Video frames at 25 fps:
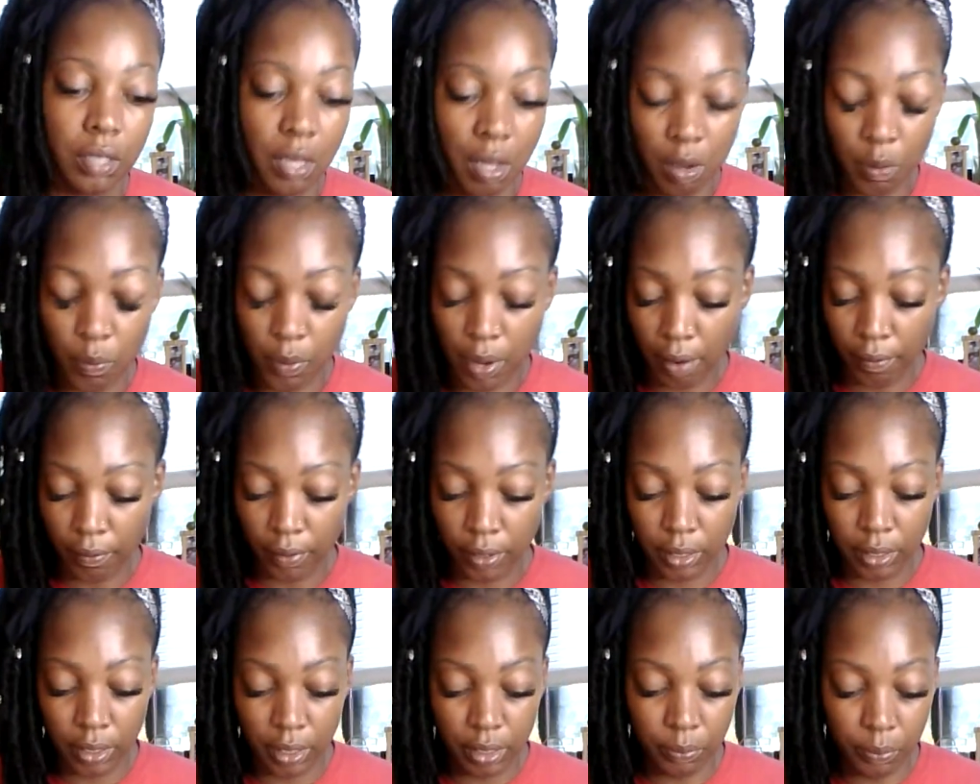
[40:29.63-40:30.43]
Oh, I
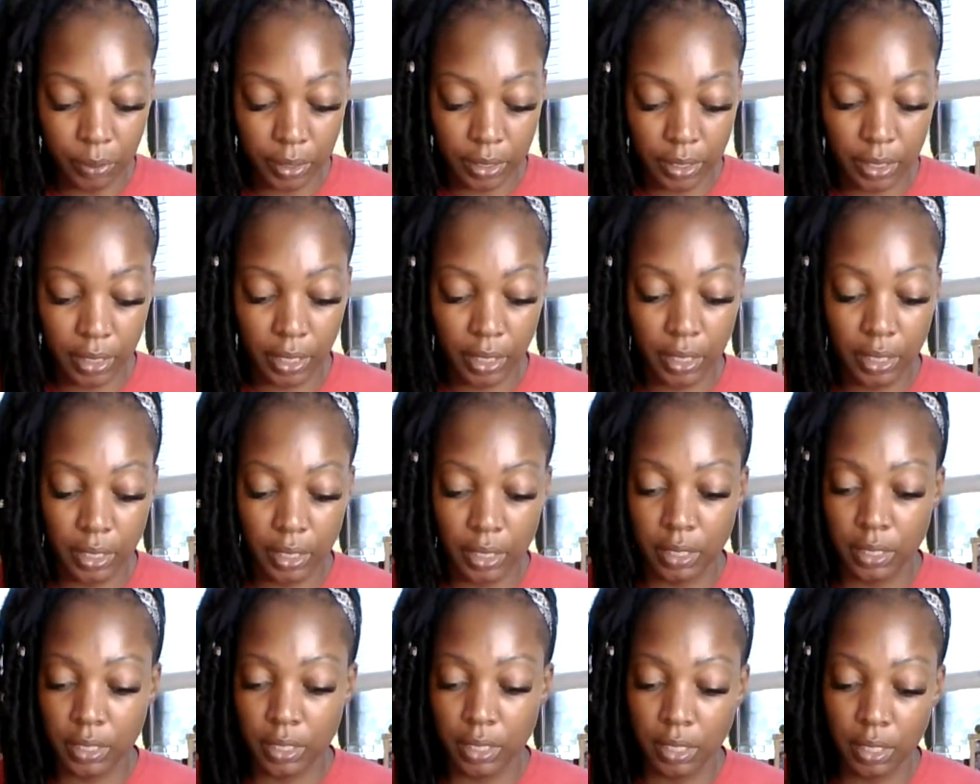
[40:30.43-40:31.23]
really was digging
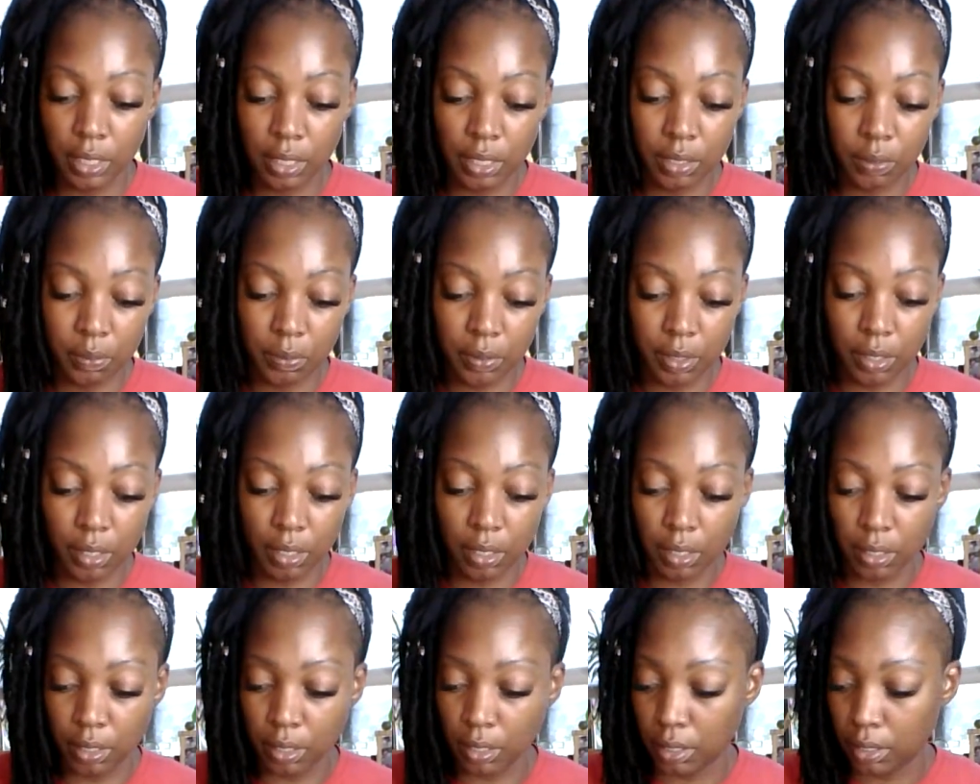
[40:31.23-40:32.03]
into this one,
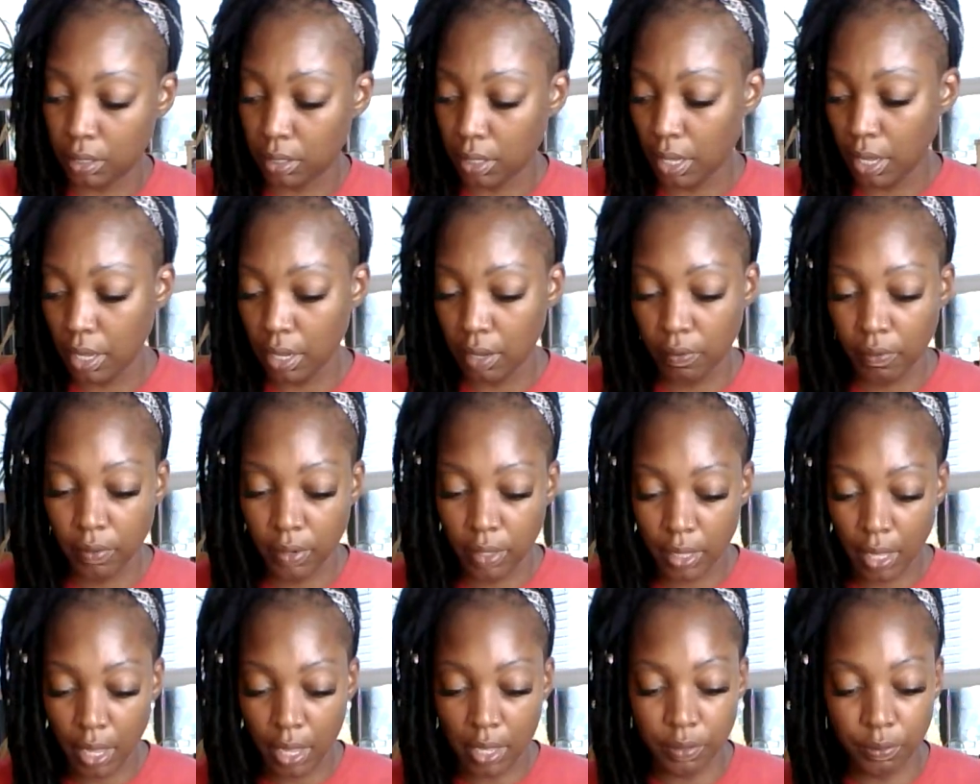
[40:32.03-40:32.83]
huh? I didn't
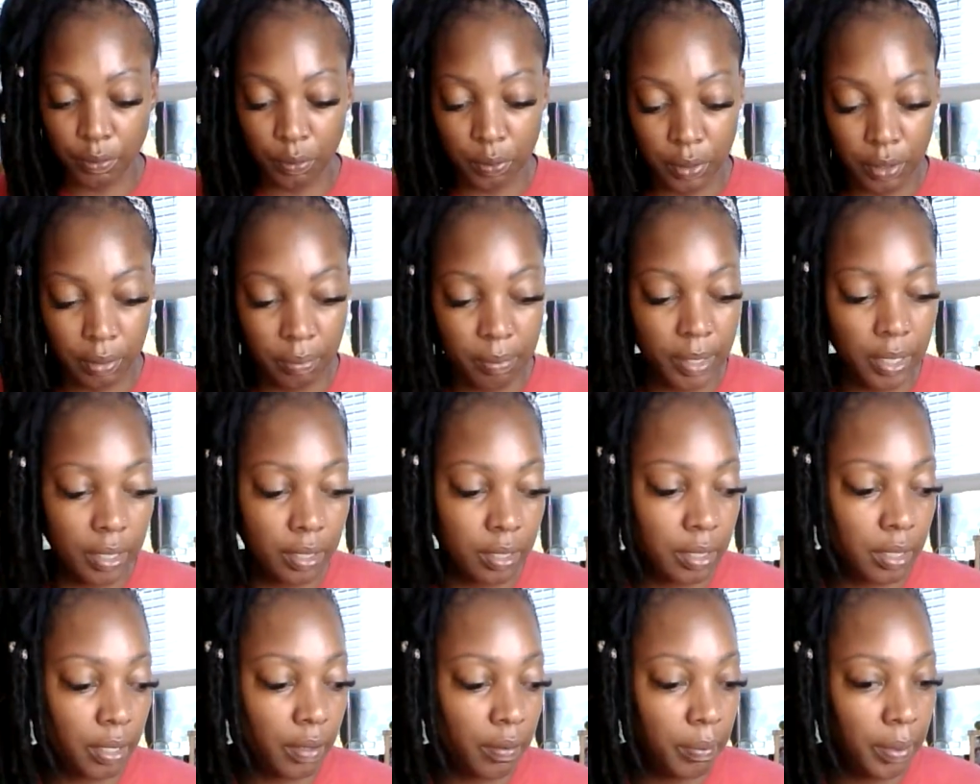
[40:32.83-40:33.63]
realize 40
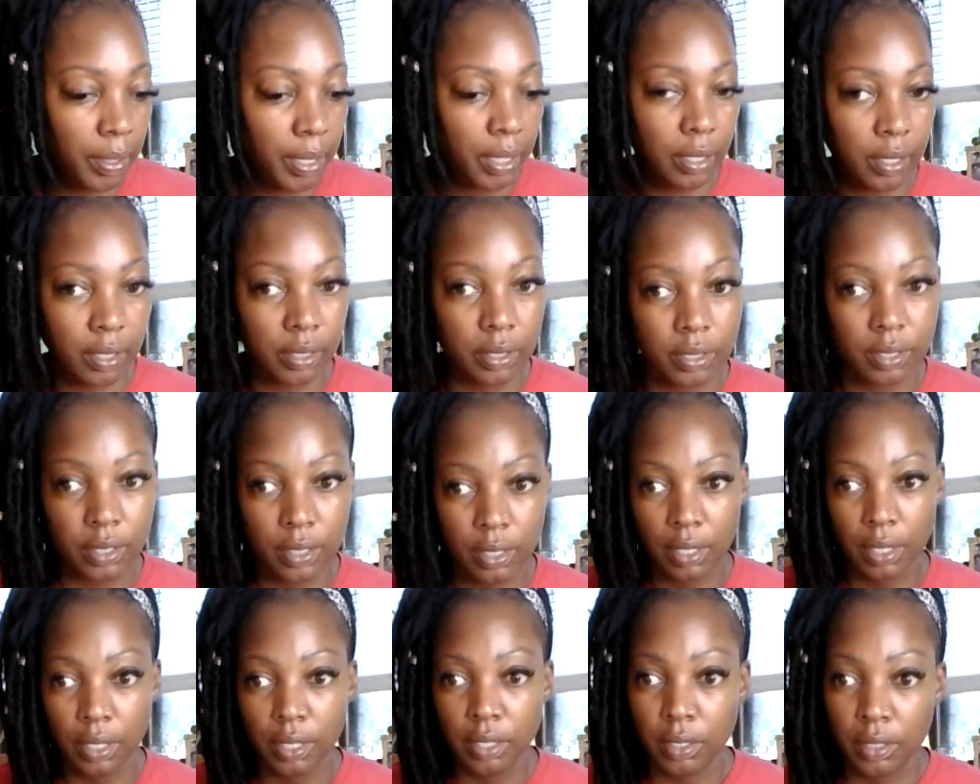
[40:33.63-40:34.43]
minutes had passed.
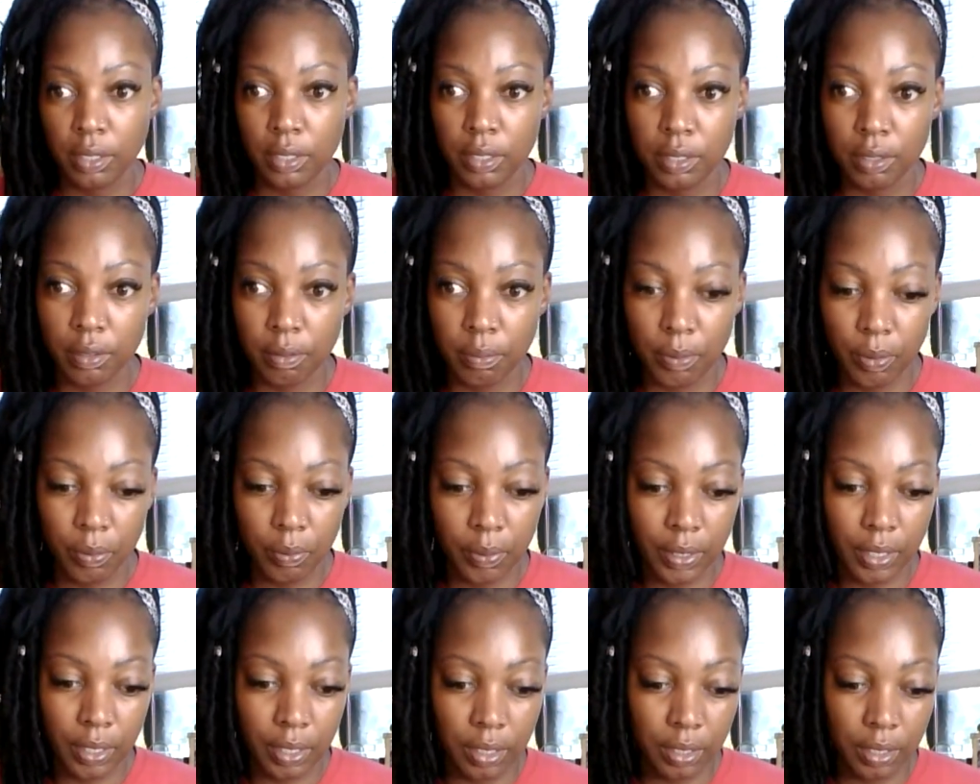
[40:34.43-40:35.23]
Show me
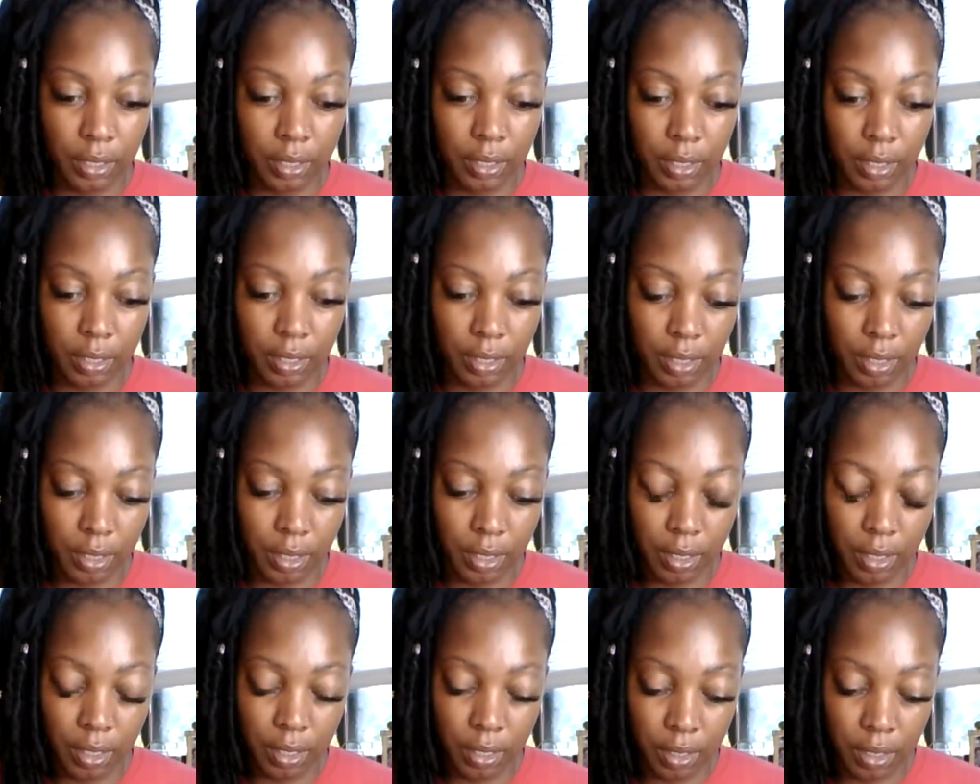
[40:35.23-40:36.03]
what I need to
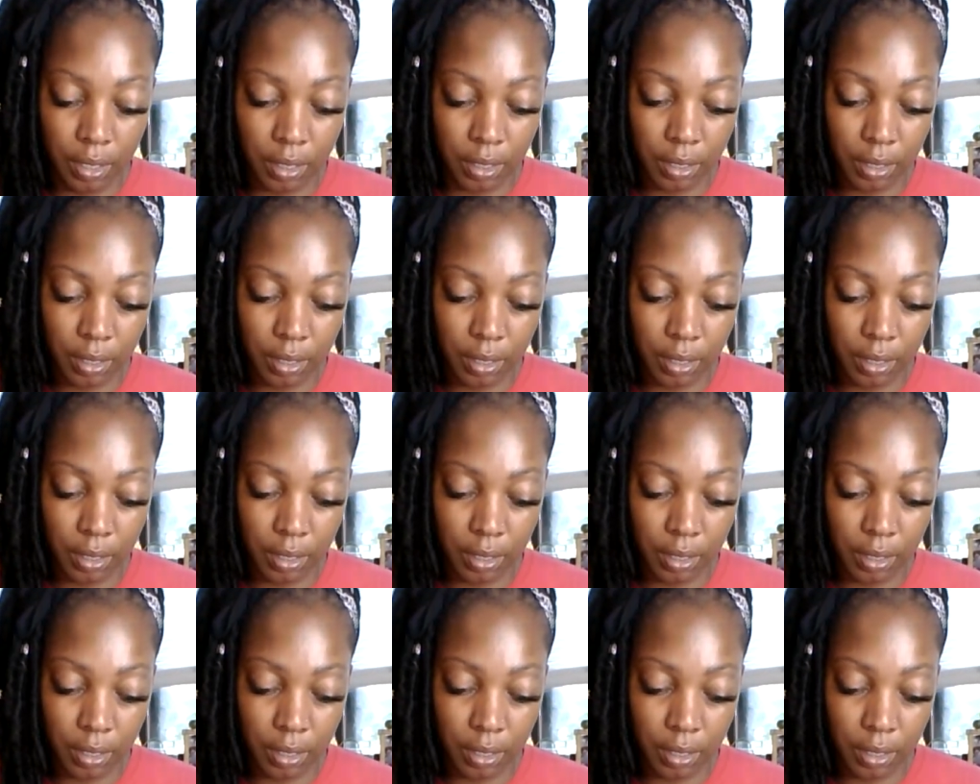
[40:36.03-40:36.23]
see here.